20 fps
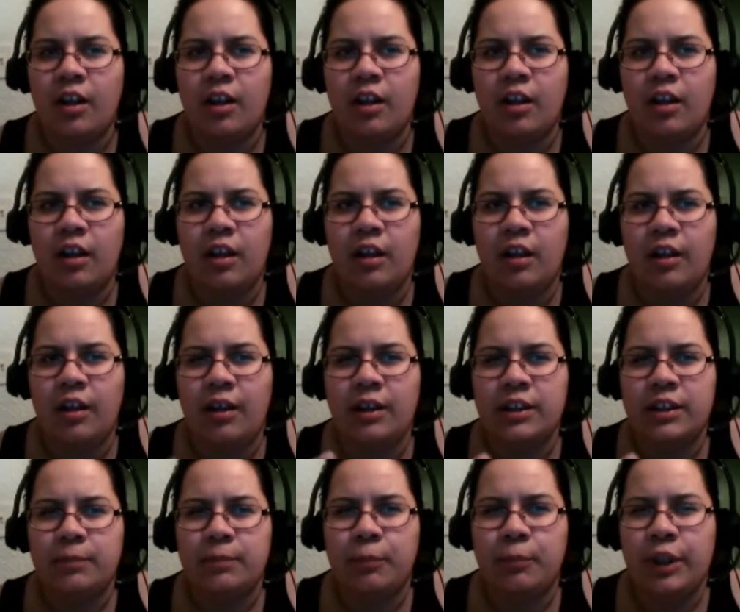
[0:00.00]
And I
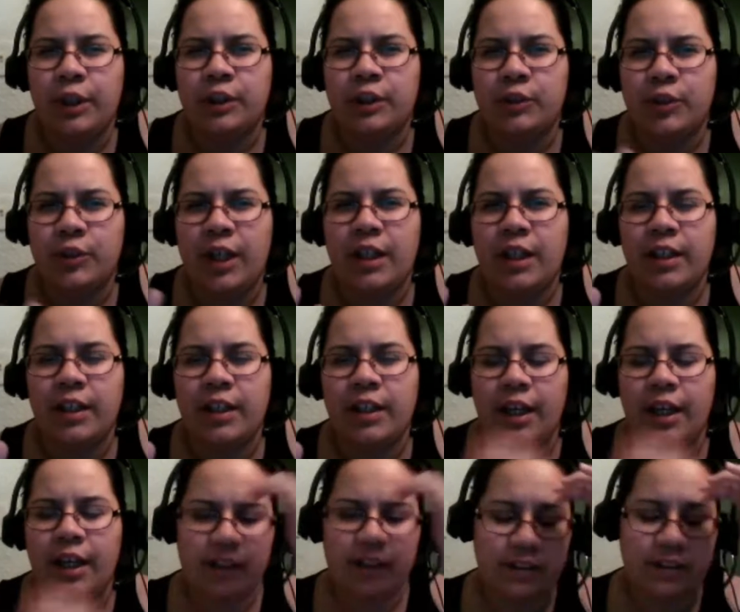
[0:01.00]
just point it directly
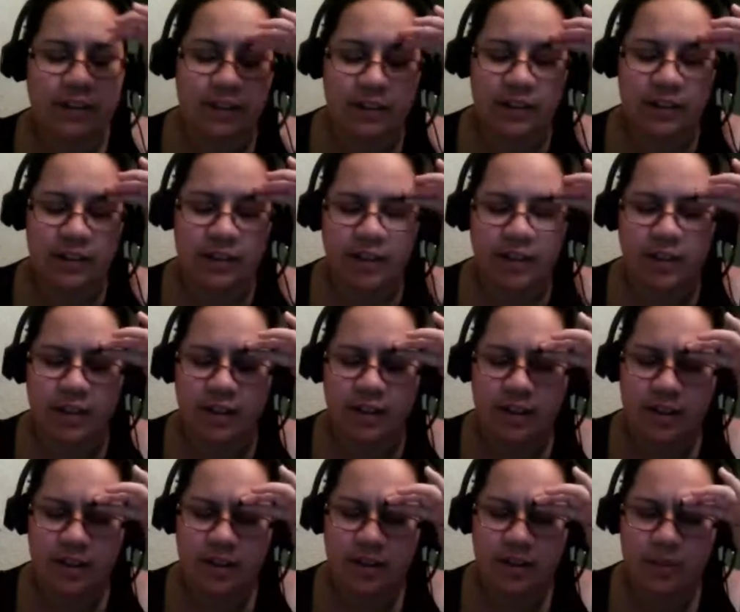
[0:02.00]
at
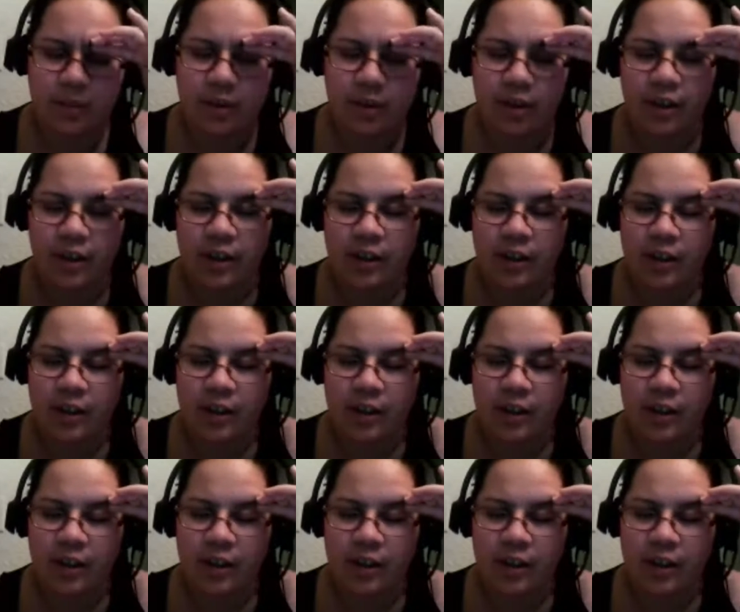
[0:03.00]
the warg.